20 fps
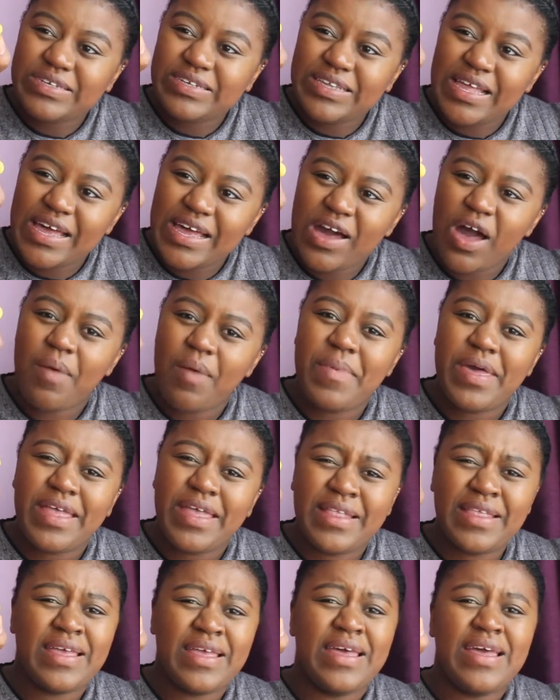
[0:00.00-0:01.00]
They come
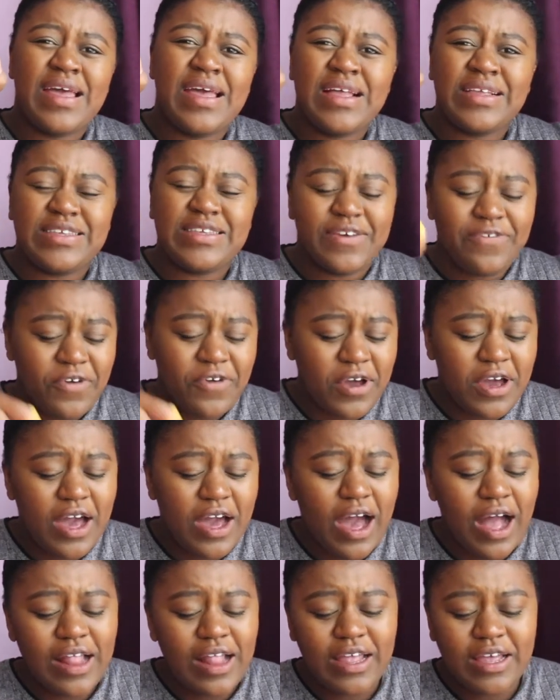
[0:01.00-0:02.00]
in different
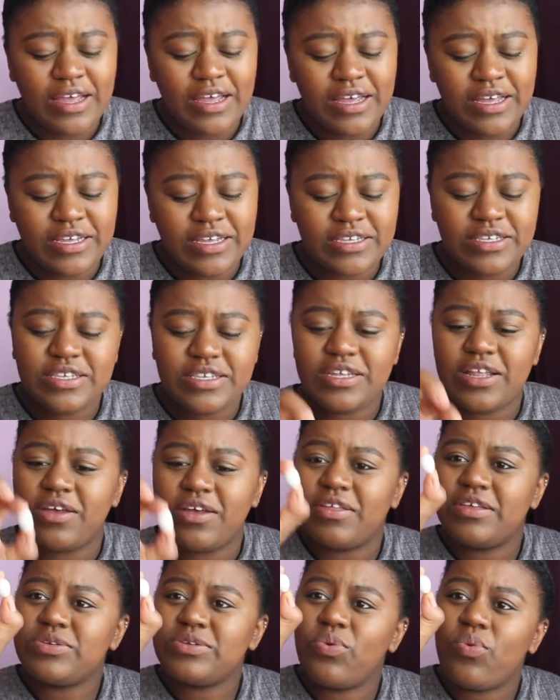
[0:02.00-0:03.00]
colours. You know,
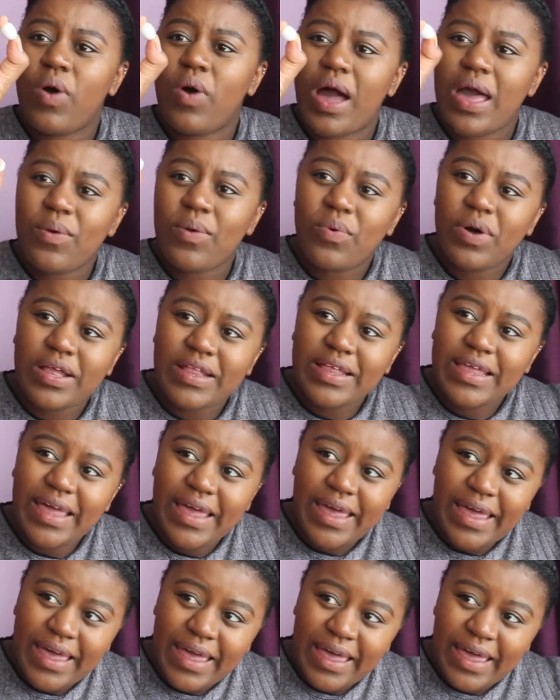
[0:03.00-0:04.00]
there's a white one
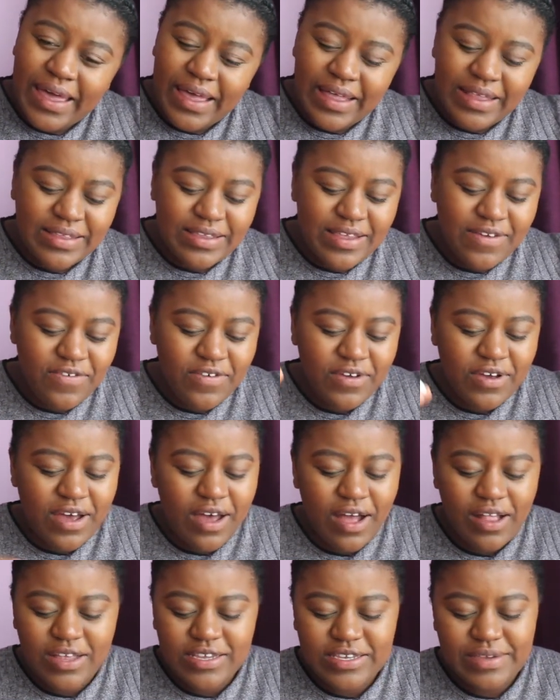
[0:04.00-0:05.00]
here and different
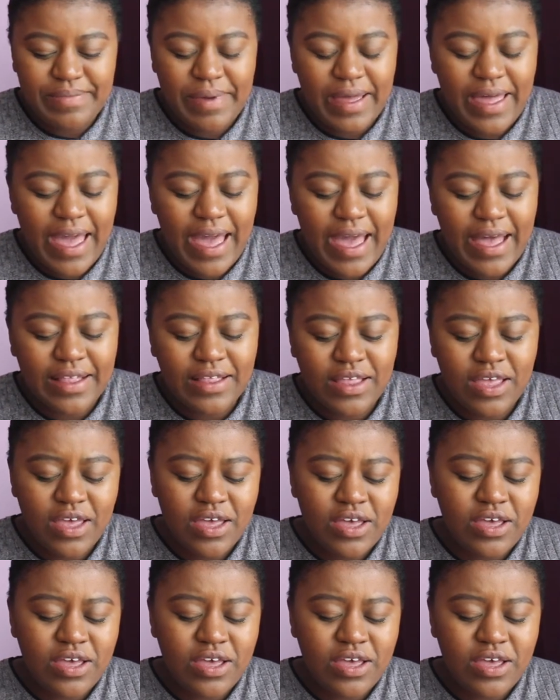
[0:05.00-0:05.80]
colours in my hand.